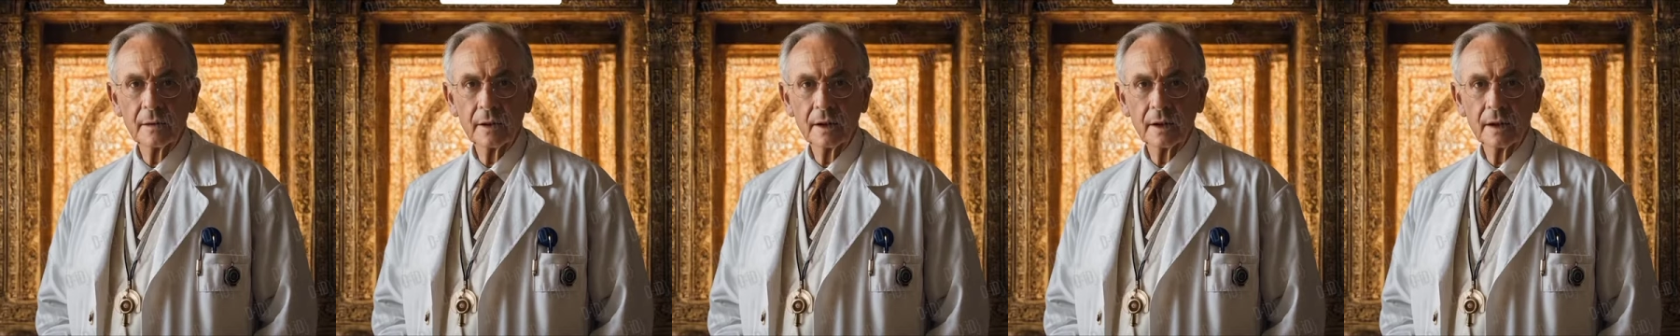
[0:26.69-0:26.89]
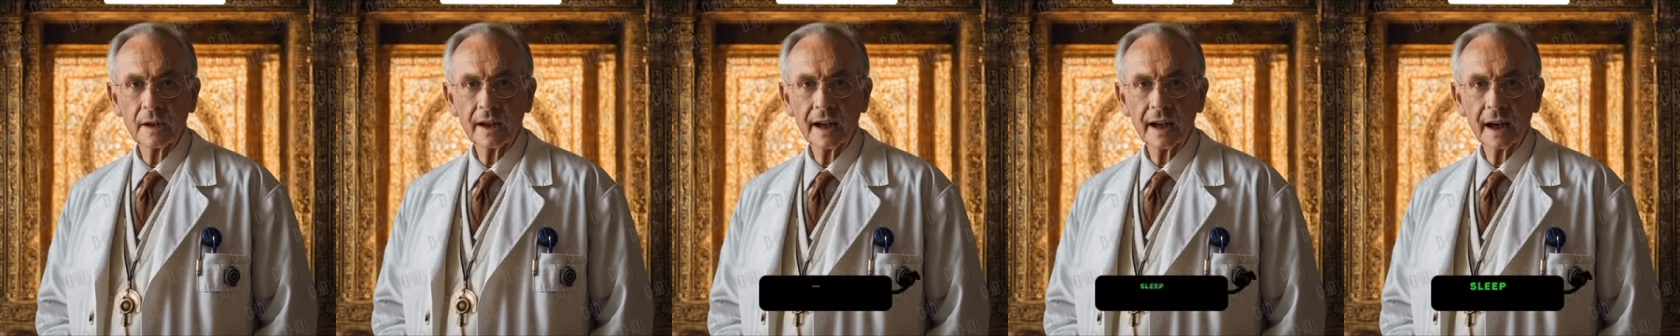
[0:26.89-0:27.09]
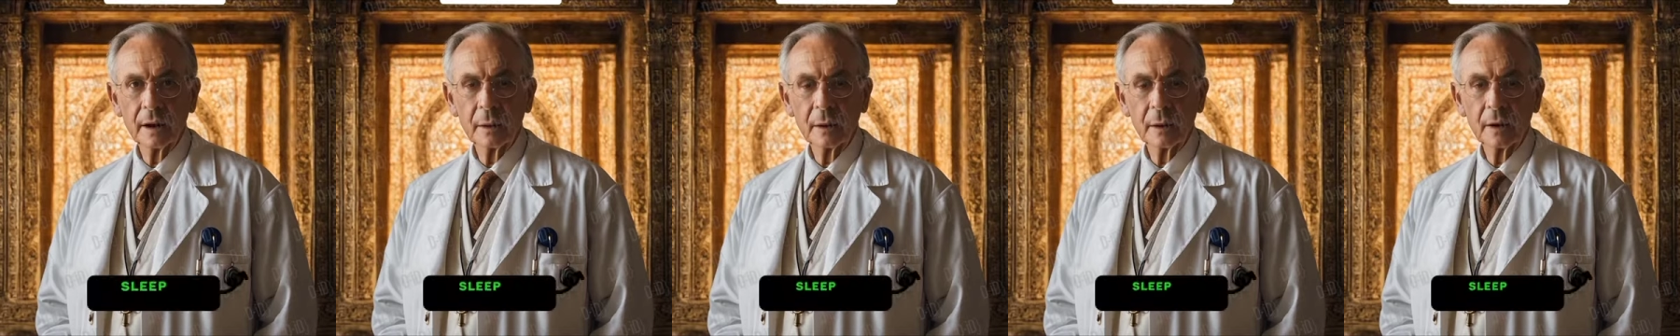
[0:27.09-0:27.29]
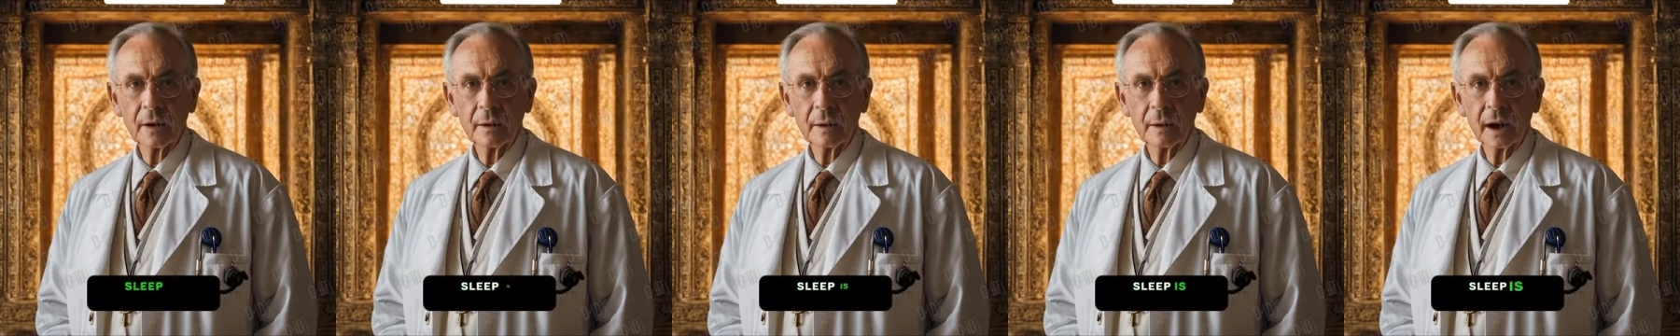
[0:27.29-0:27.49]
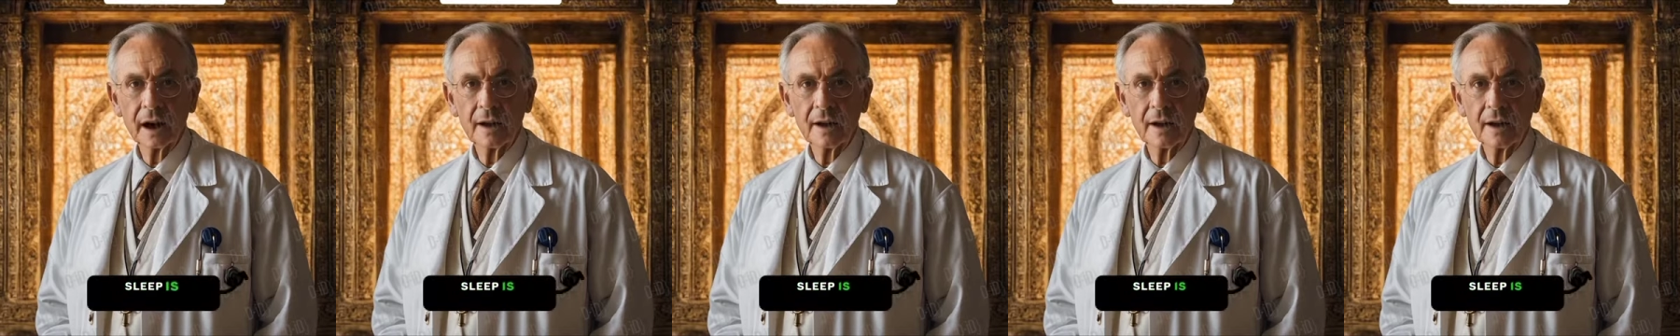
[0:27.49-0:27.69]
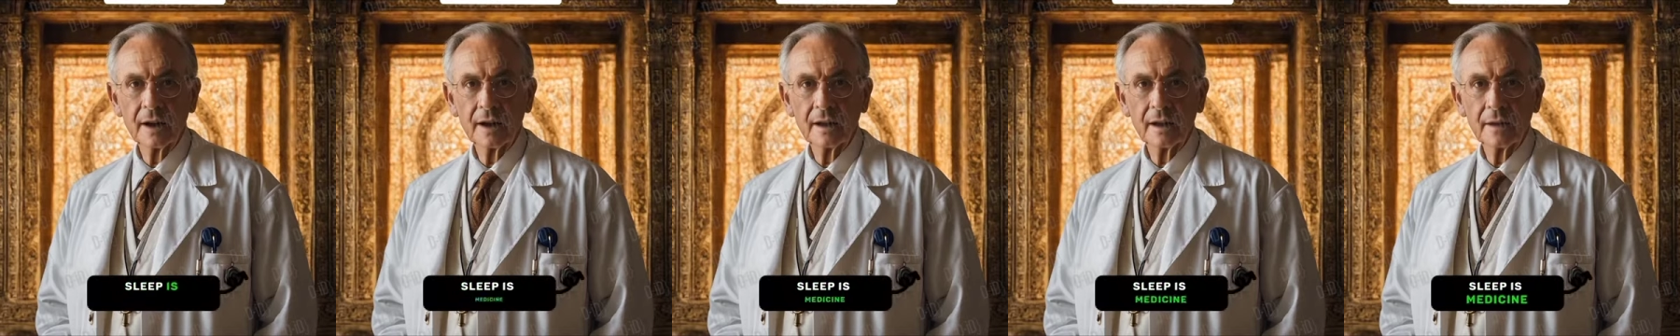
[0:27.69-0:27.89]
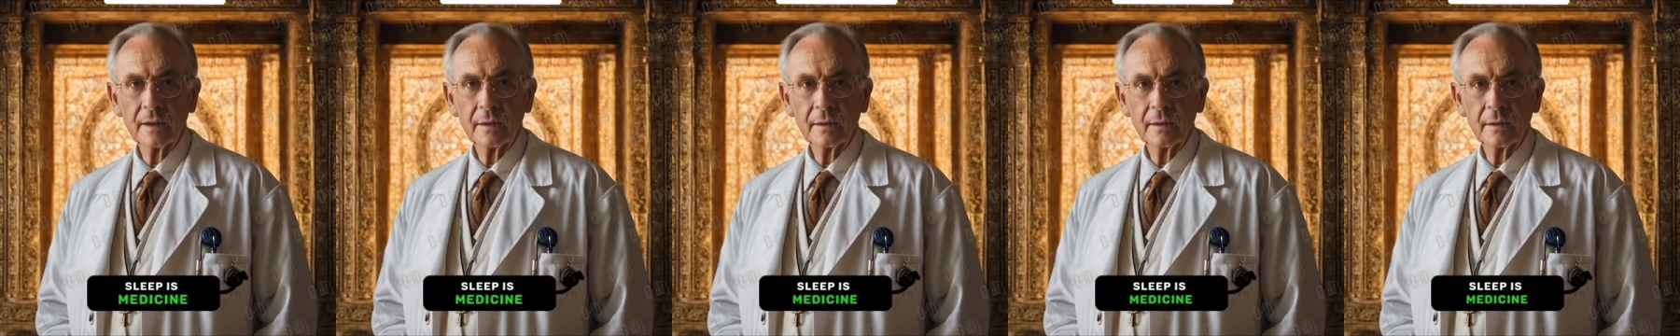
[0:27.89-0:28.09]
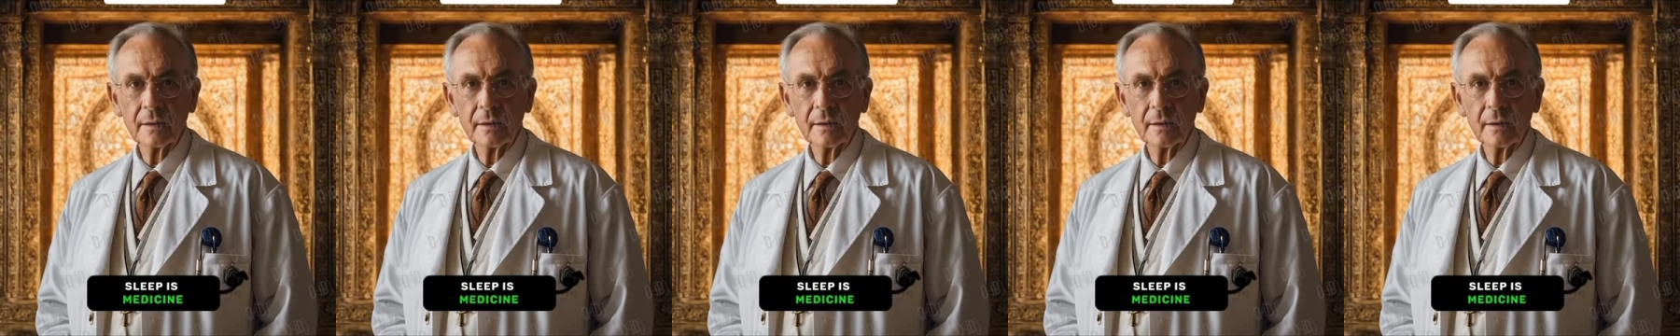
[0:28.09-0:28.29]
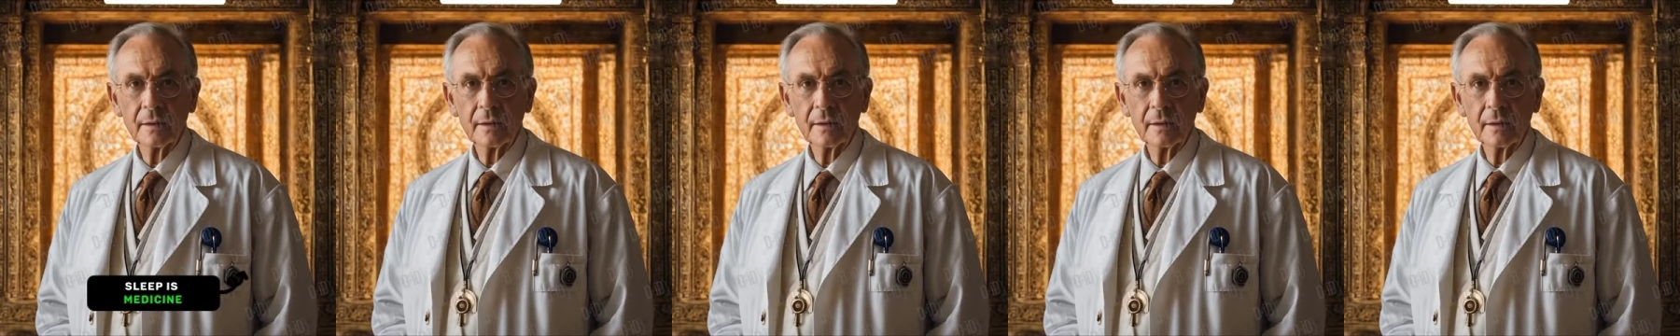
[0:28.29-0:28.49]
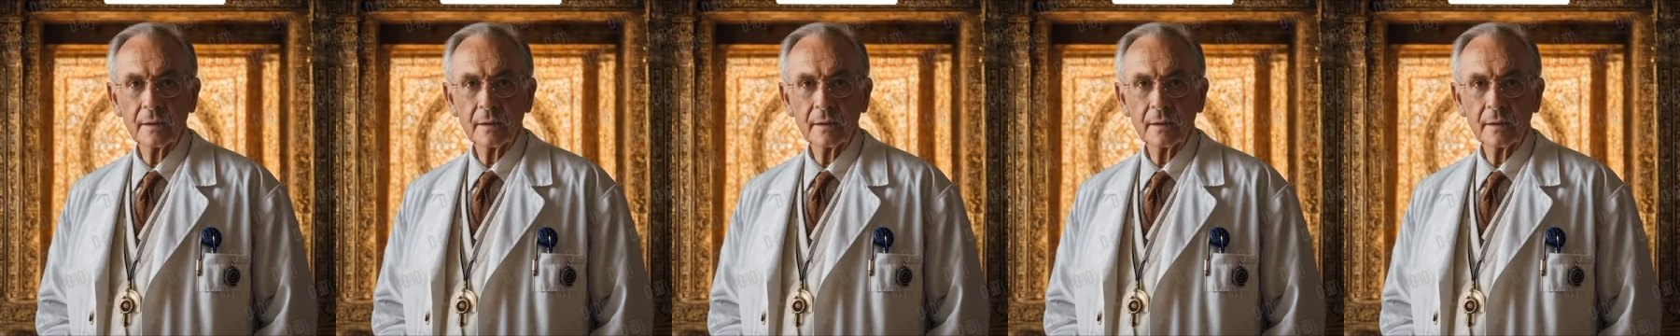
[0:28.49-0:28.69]
Sleep is
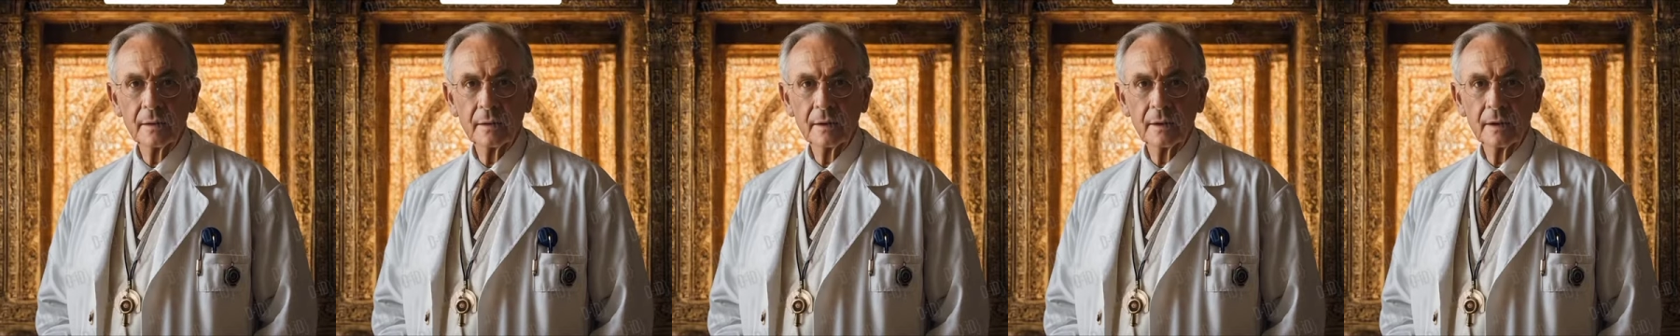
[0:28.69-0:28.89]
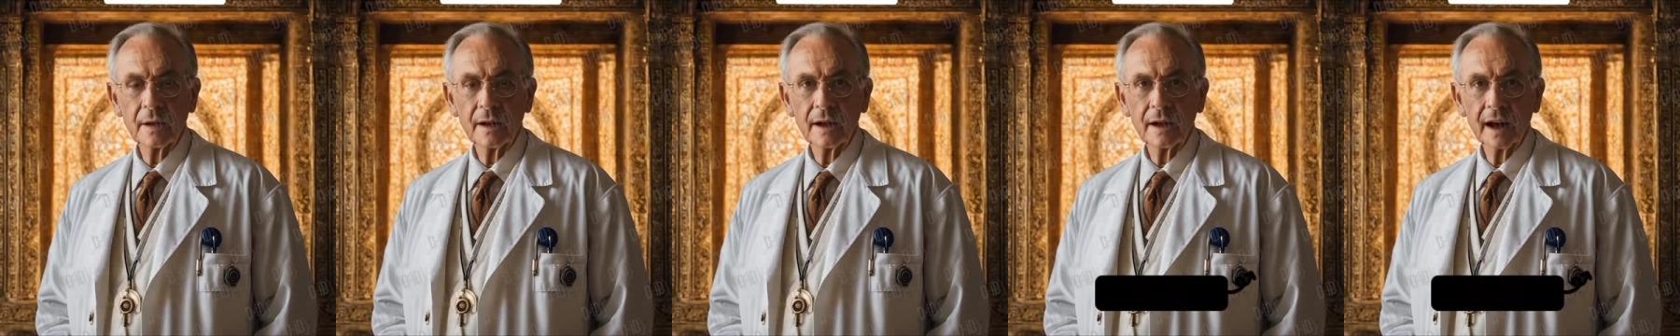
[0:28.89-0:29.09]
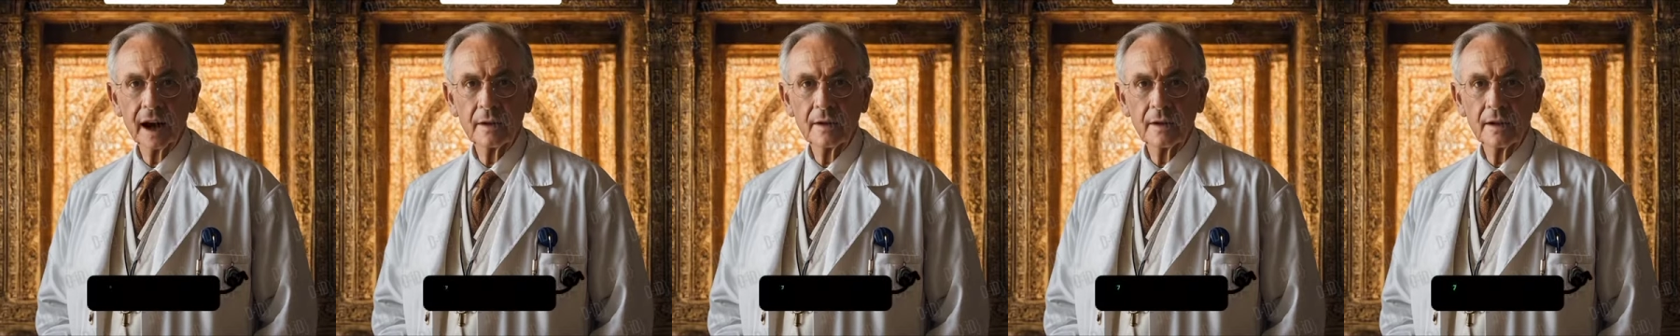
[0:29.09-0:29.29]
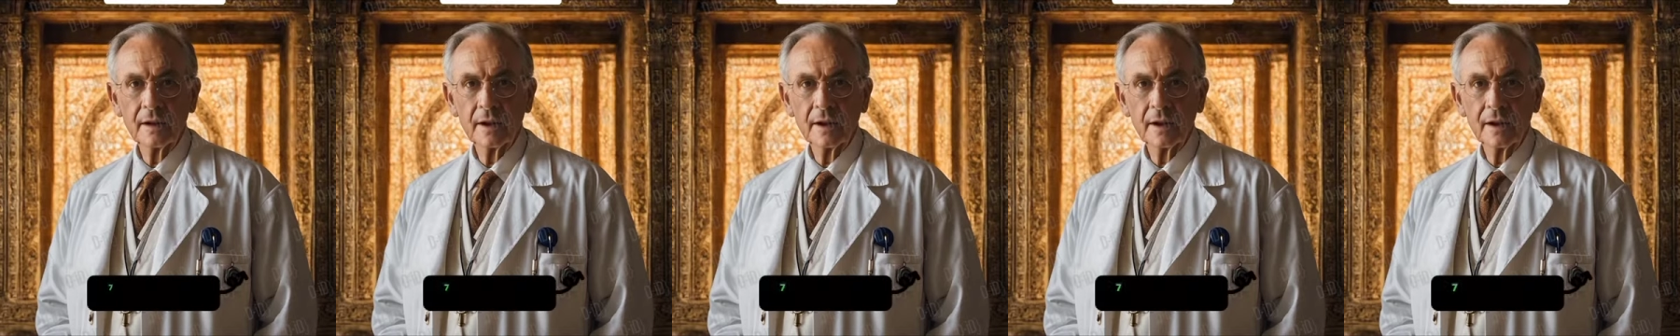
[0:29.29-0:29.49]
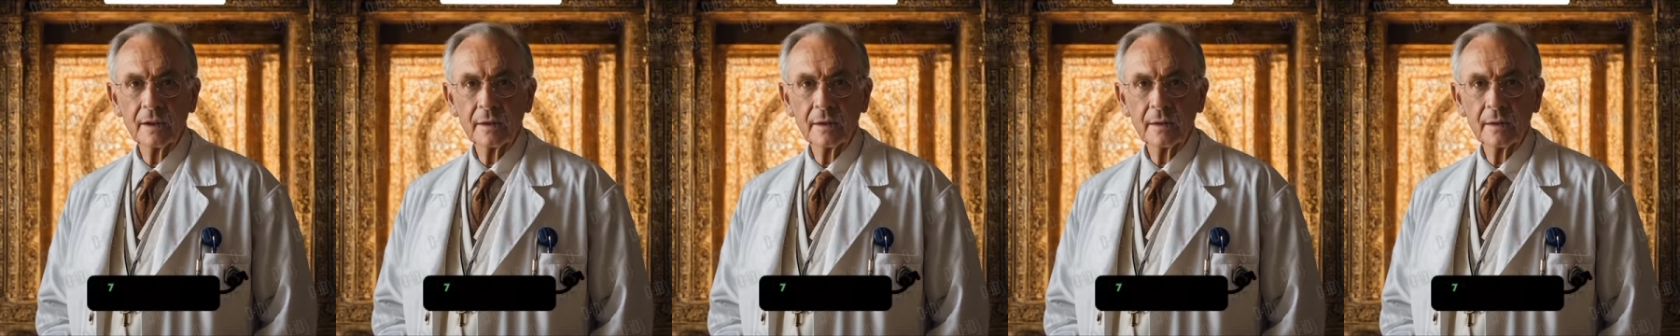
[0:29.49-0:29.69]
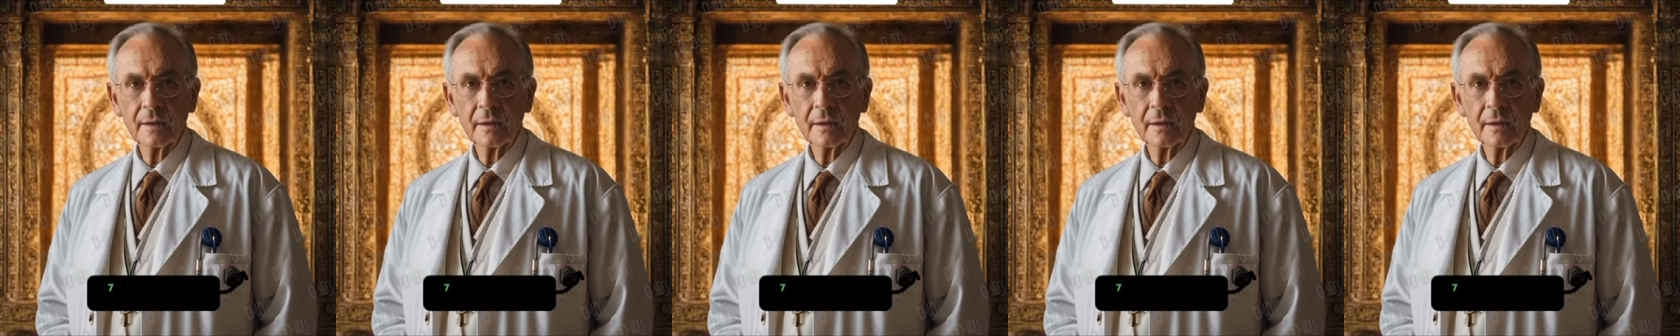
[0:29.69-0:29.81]
medicine. 7.